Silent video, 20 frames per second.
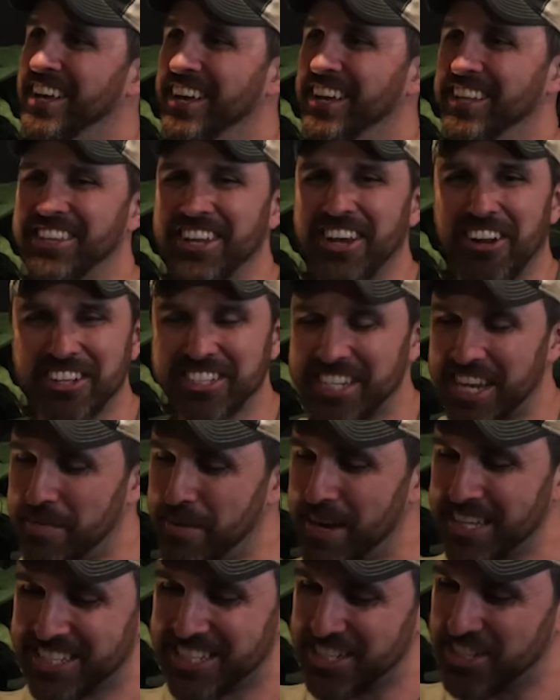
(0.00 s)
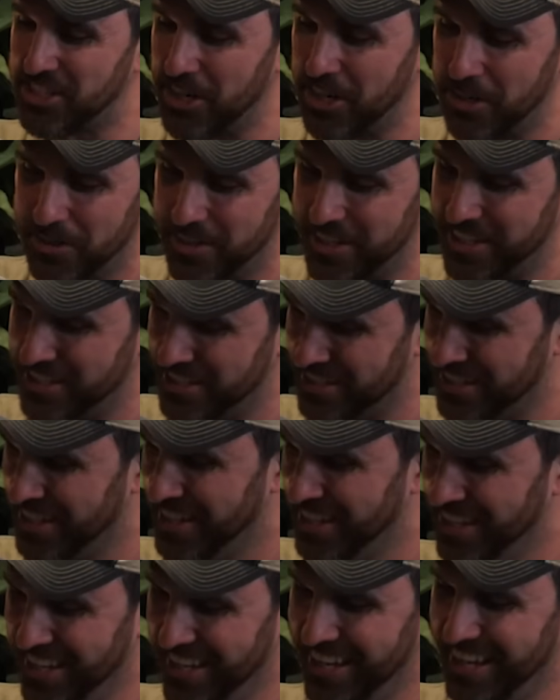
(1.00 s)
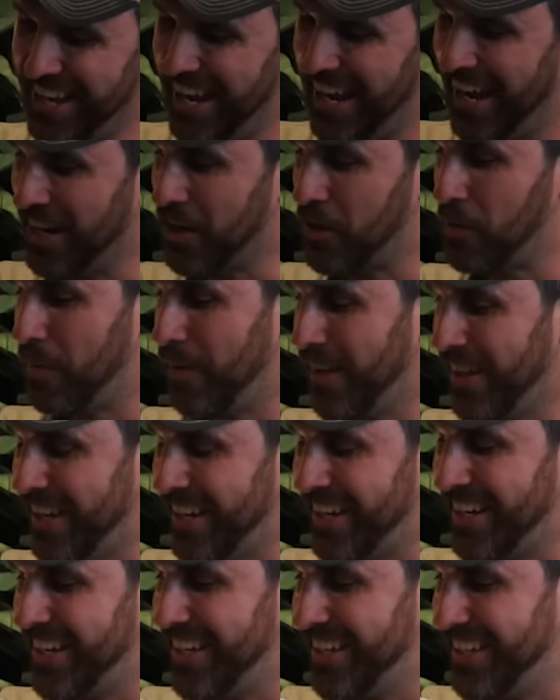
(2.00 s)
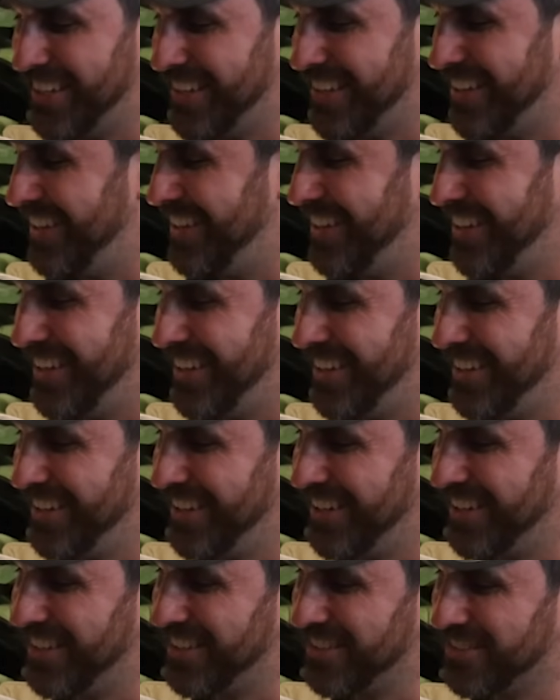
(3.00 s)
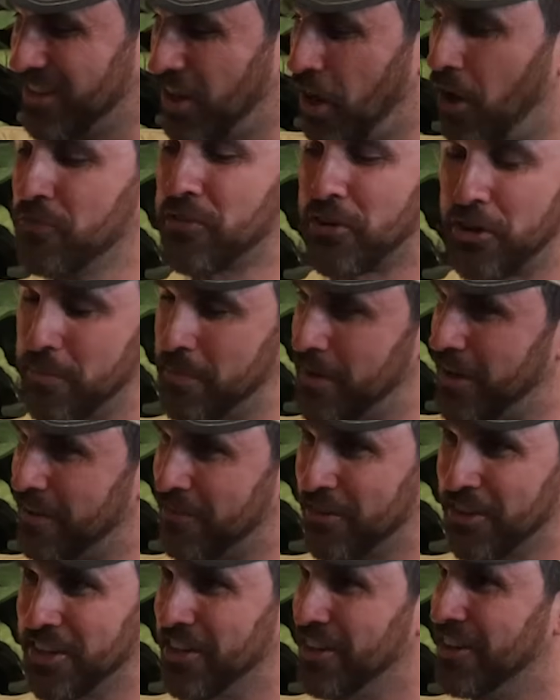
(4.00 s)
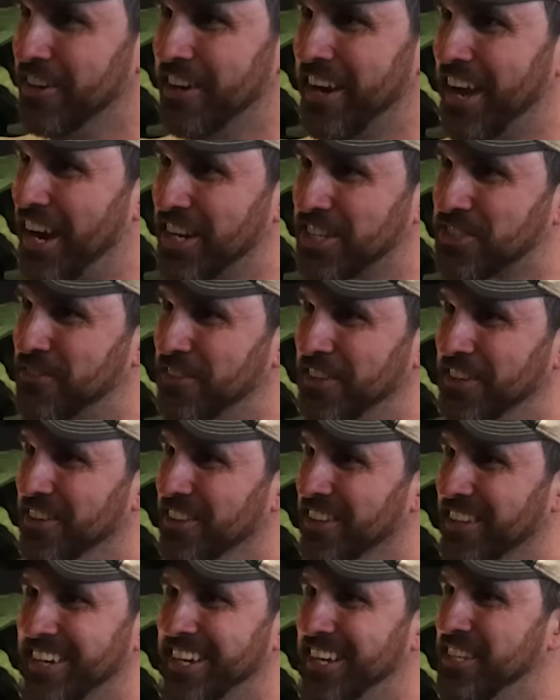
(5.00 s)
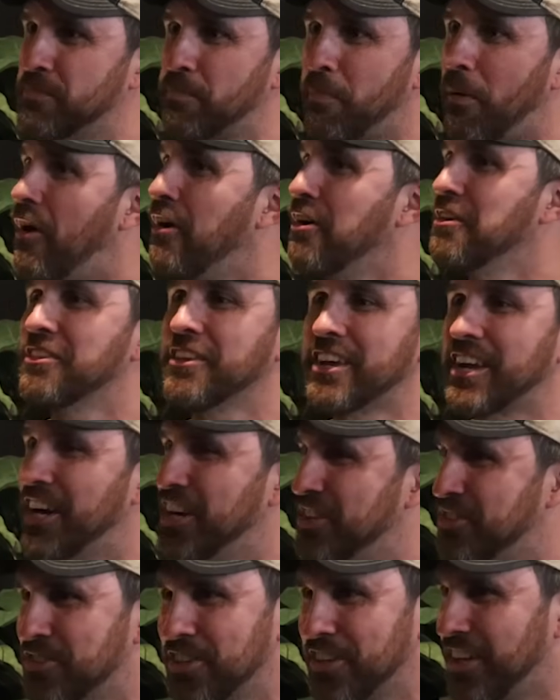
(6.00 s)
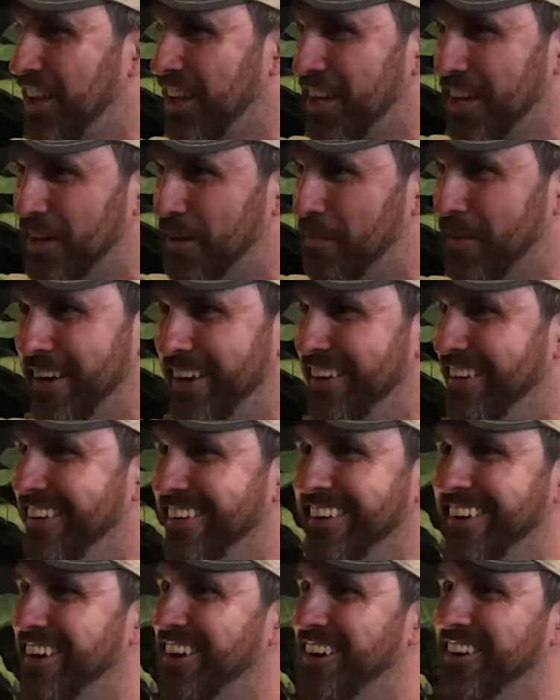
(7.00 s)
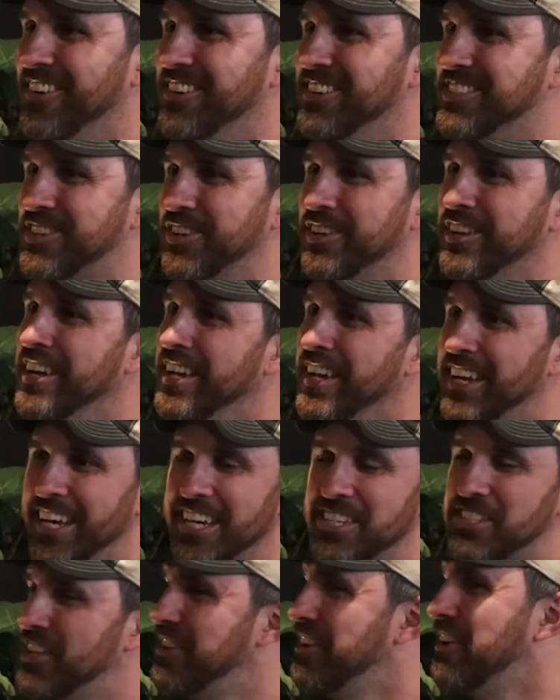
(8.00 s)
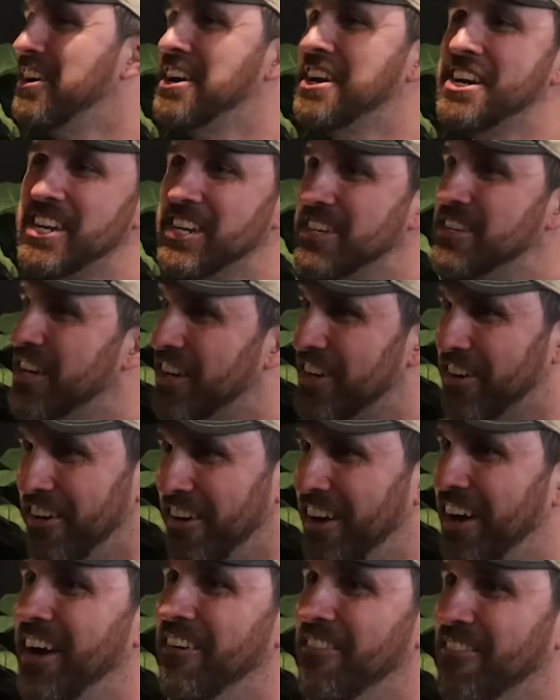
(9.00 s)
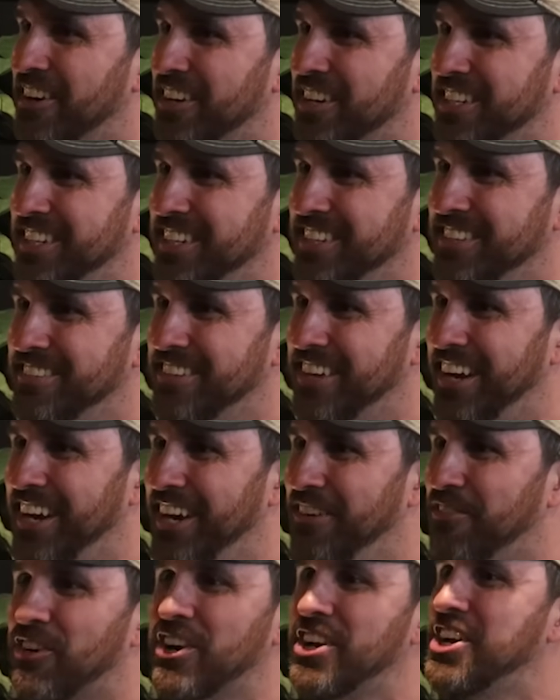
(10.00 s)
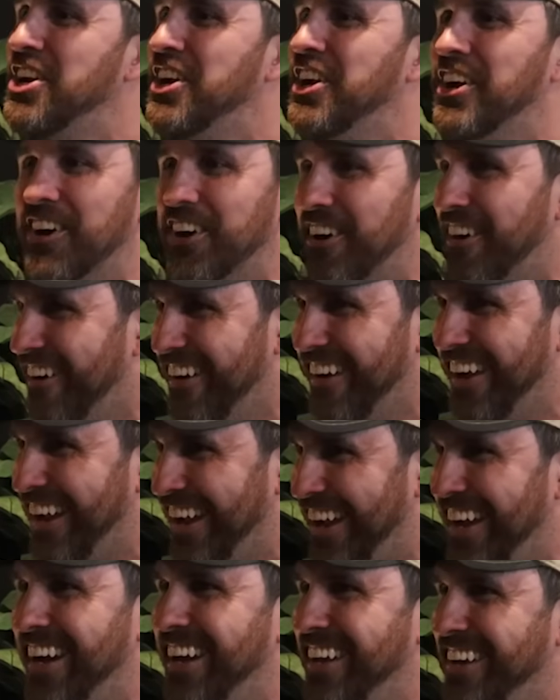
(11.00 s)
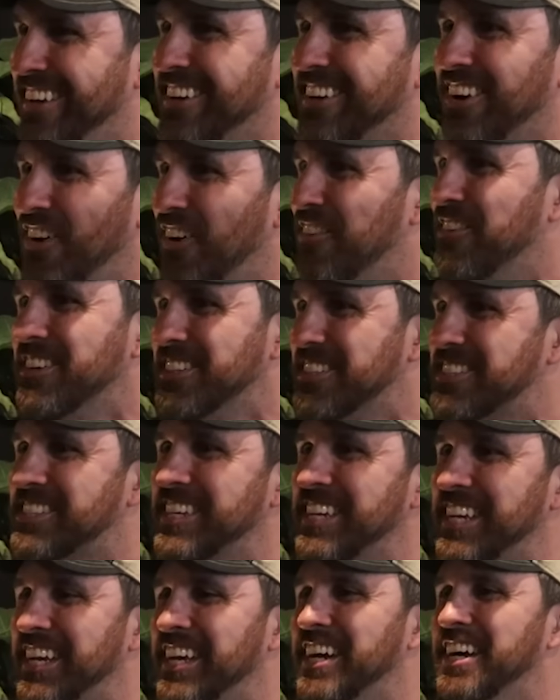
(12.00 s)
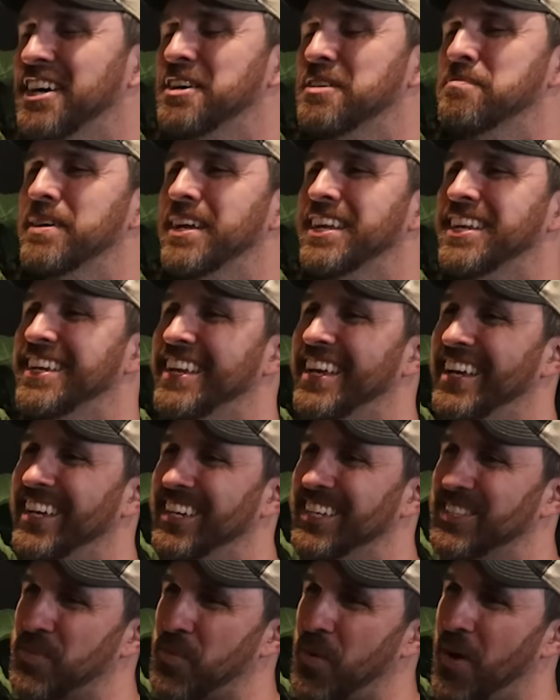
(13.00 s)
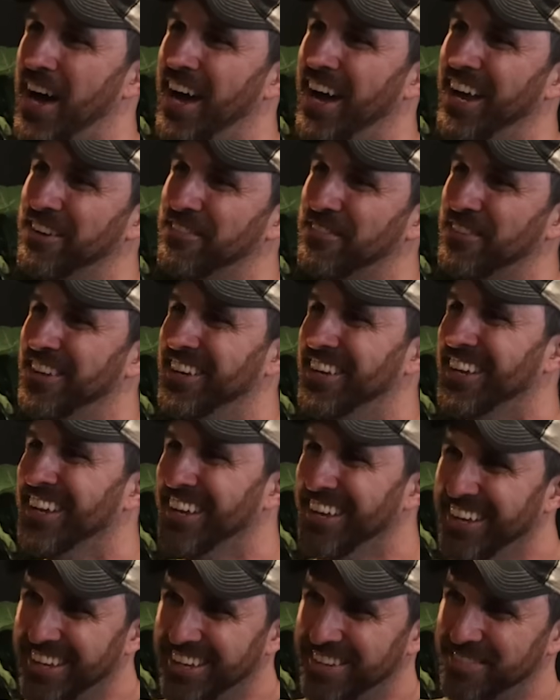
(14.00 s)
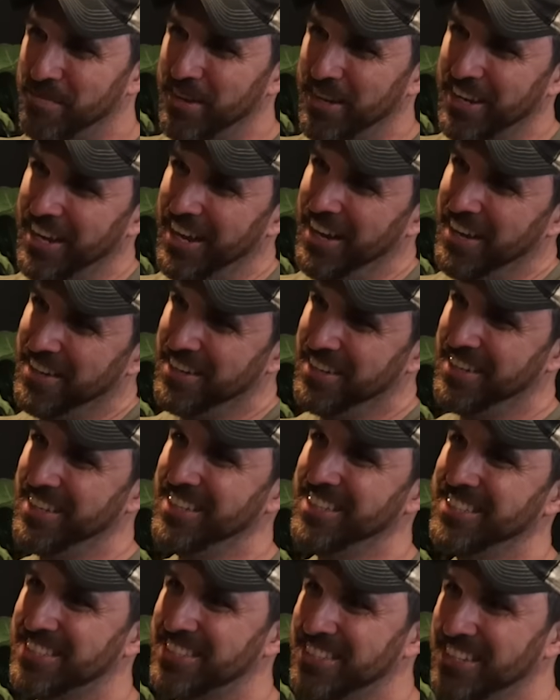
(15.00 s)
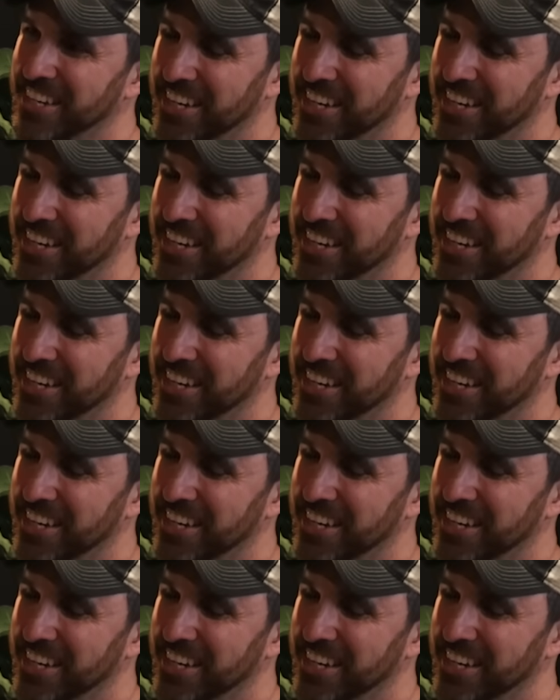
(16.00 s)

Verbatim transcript: The only time I see Jody is I go play at a uh, in a golf tournament every year in Nashville, and he's part of the country club. Oh, yeah, and, yeah, you know, so yeah. he's in there eating dinner every every year, oh, yeah. and go over oh, yeah. and see him and his wife, and but yeah, it's.